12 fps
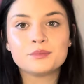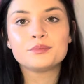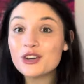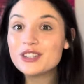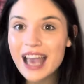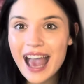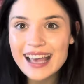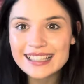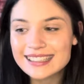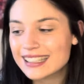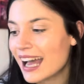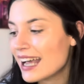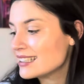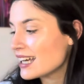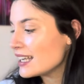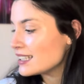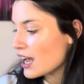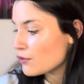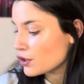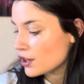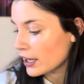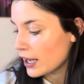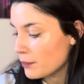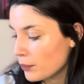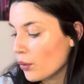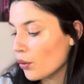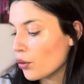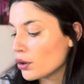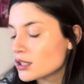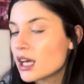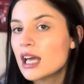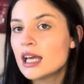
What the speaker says: So yes guys, that is everything I bought.